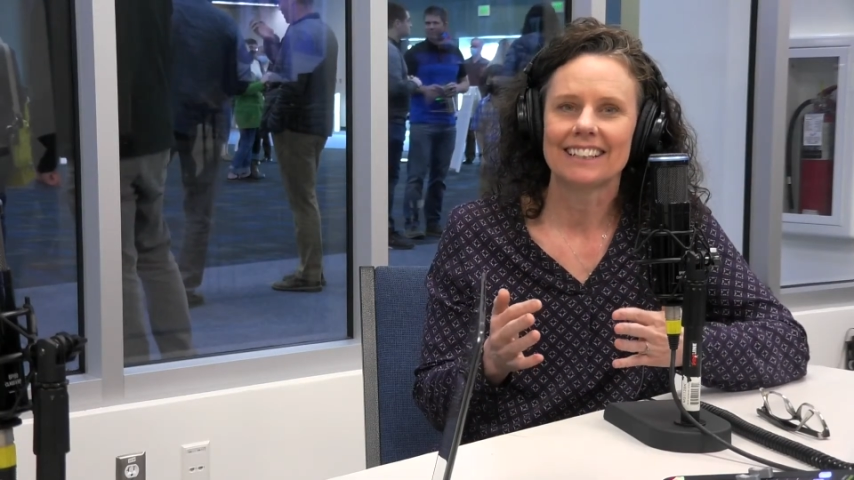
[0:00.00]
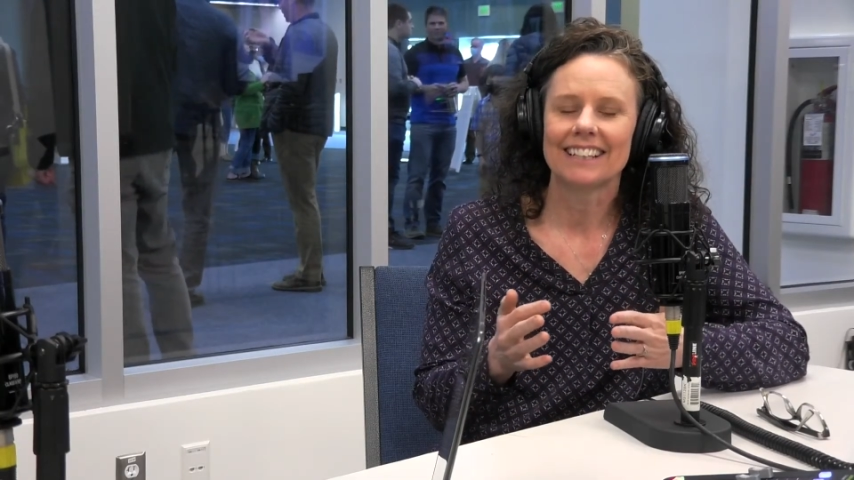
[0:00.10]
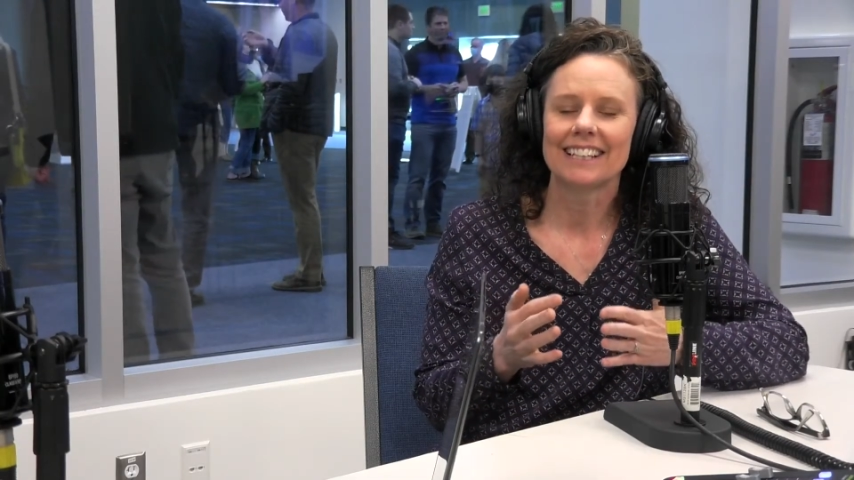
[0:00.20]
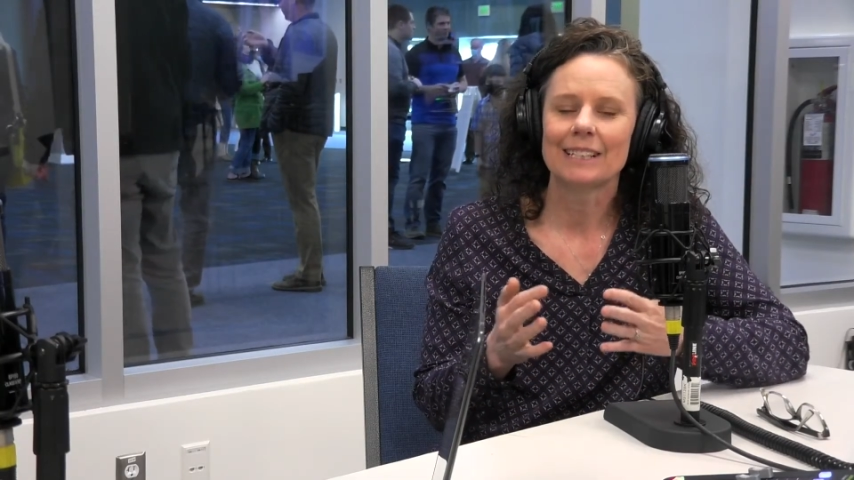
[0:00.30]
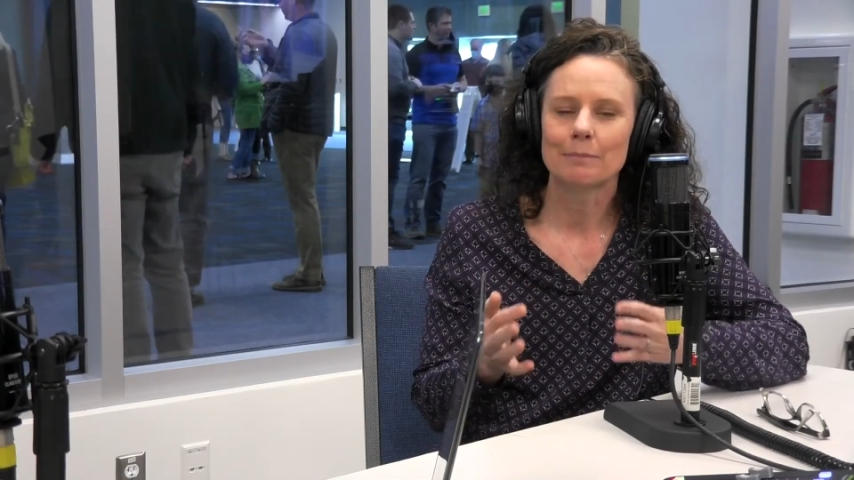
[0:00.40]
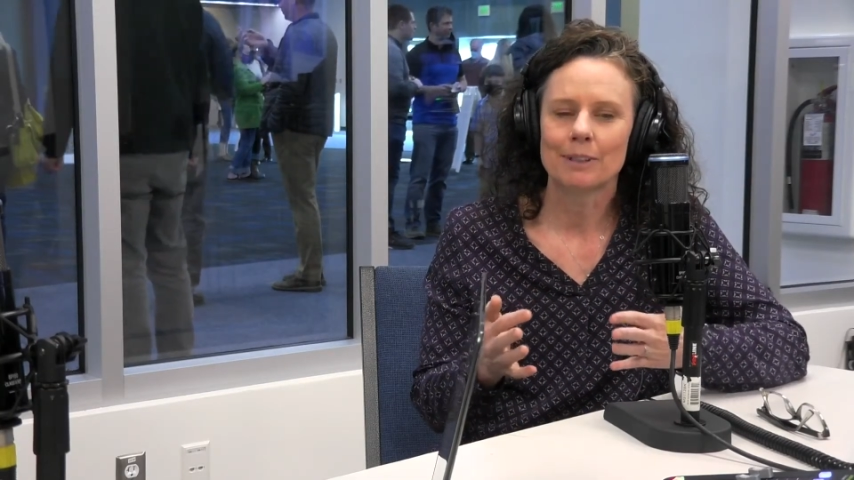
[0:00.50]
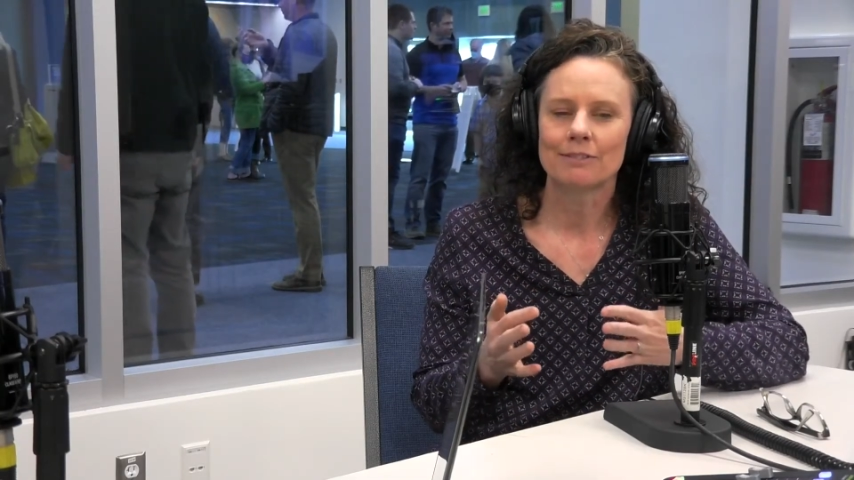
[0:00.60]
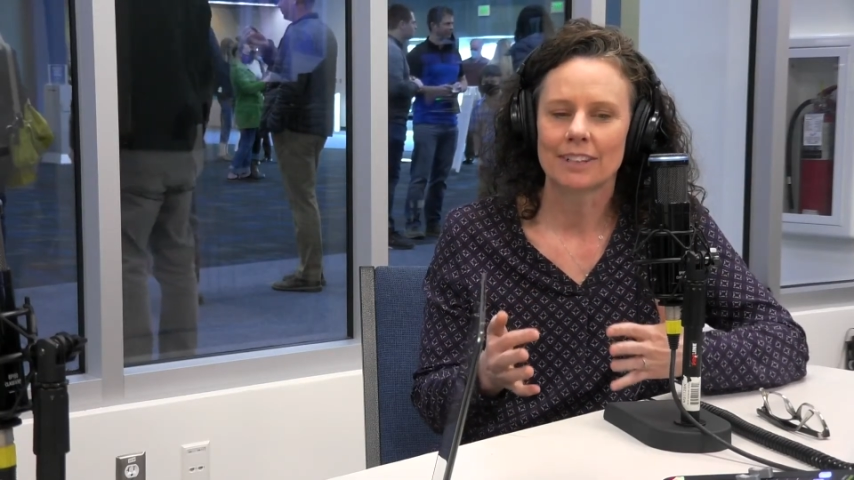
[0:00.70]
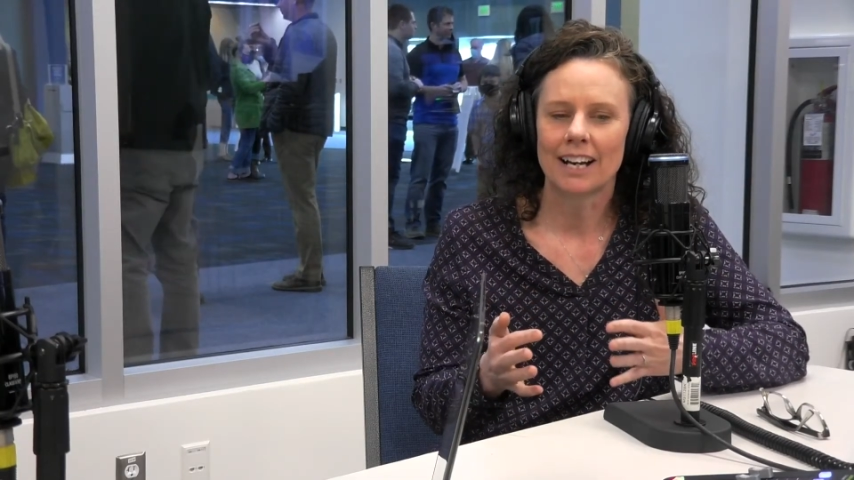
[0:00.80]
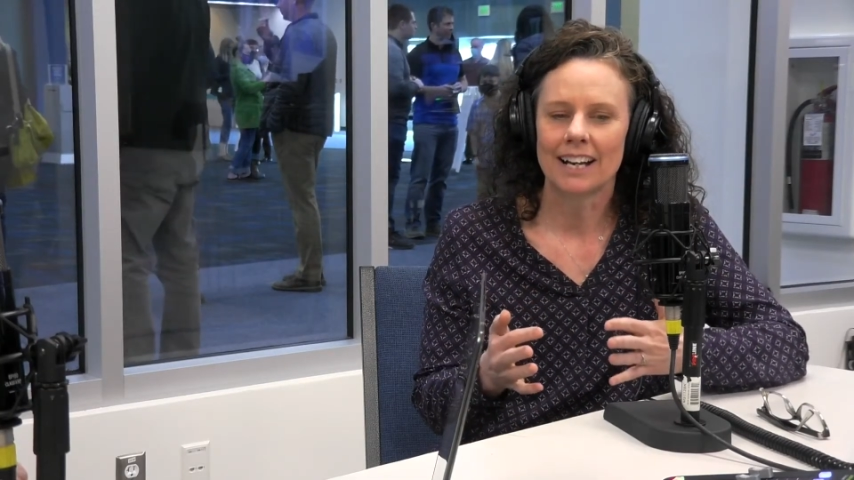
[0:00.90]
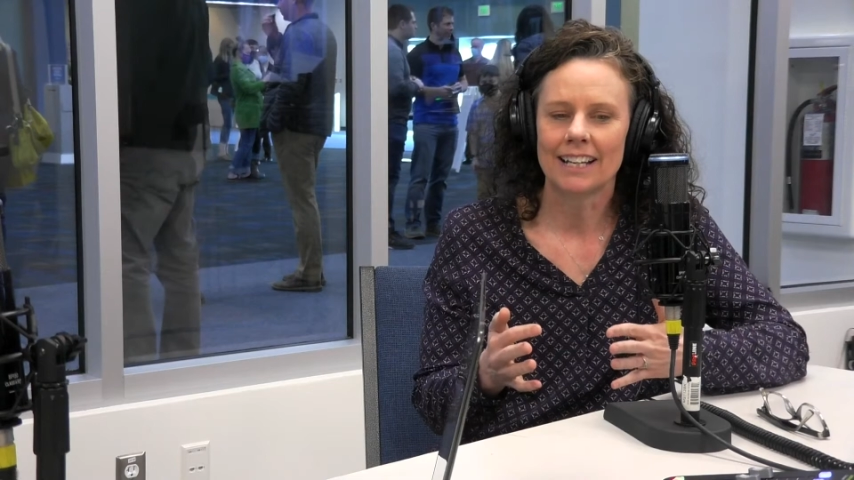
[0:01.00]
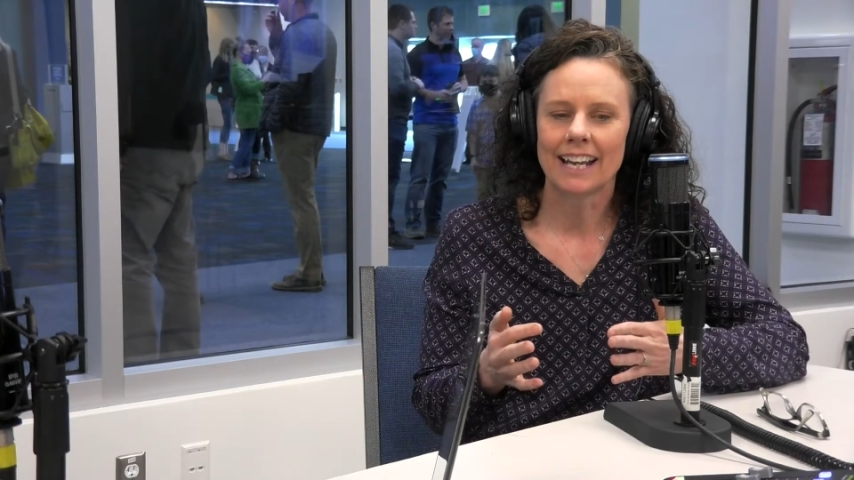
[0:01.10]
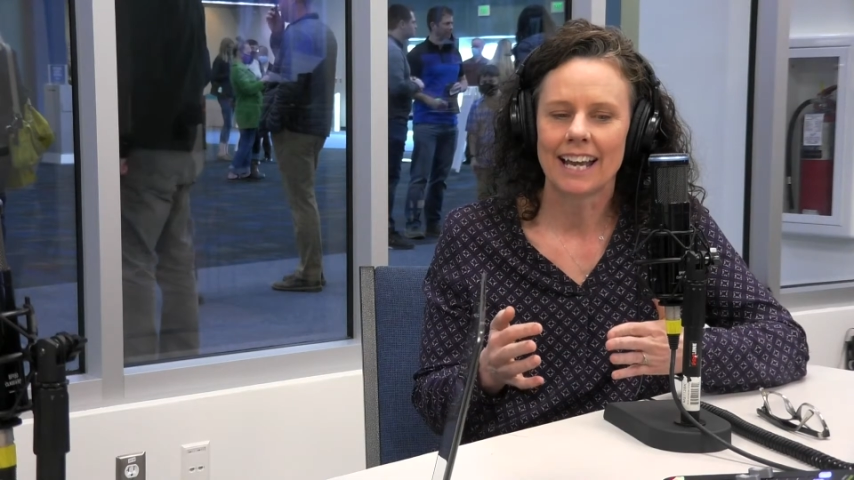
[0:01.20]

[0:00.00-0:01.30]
kingdom of God,